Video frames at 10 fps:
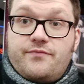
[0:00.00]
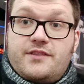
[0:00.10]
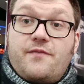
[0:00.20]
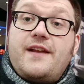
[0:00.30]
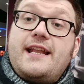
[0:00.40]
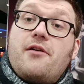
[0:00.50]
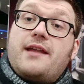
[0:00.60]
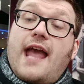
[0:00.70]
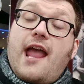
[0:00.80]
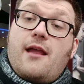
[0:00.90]
the video
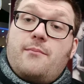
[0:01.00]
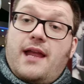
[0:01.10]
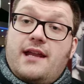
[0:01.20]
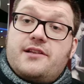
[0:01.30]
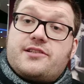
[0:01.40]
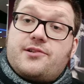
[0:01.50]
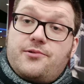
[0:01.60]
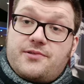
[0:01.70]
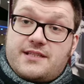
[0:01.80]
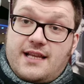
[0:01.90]
game in a
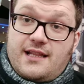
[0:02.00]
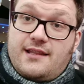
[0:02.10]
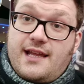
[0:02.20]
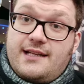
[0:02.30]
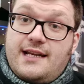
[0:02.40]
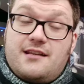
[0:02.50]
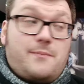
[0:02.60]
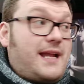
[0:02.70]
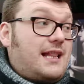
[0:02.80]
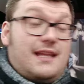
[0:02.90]
school cellar that needed to
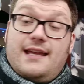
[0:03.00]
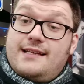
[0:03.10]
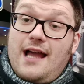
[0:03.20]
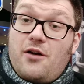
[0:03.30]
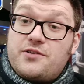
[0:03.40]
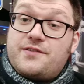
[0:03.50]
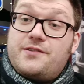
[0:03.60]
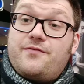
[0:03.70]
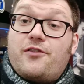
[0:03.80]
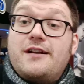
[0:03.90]
be cleared out
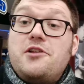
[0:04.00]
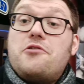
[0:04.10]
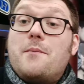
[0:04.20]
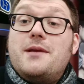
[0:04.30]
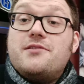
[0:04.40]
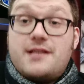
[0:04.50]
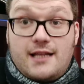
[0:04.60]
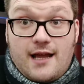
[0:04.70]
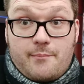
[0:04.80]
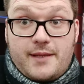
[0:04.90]
for a new computer
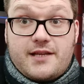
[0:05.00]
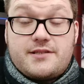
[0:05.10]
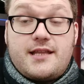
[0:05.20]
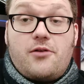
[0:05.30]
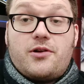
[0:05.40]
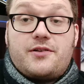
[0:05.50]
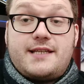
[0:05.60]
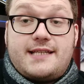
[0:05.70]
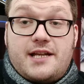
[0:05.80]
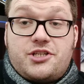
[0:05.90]
lab because they all got
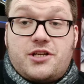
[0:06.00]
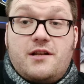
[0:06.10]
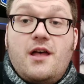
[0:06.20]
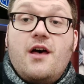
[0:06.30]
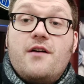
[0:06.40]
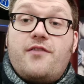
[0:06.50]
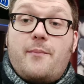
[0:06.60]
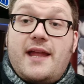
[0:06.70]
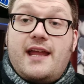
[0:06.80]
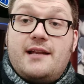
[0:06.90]
detention for
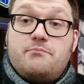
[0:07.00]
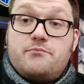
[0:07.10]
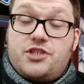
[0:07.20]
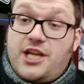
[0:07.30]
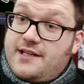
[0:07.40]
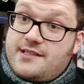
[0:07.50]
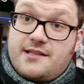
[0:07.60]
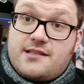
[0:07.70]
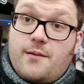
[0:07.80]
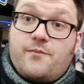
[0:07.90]
being chits
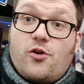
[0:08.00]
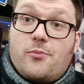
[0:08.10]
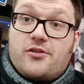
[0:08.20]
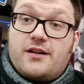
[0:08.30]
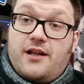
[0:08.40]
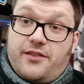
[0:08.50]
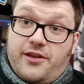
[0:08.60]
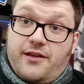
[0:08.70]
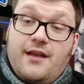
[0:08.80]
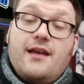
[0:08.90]
in some form or
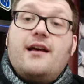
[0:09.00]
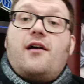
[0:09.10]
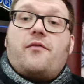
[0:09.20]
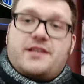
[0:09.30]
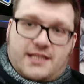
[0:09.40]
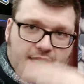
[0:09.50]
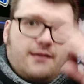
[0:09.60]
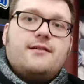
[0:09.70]
another. Obviously,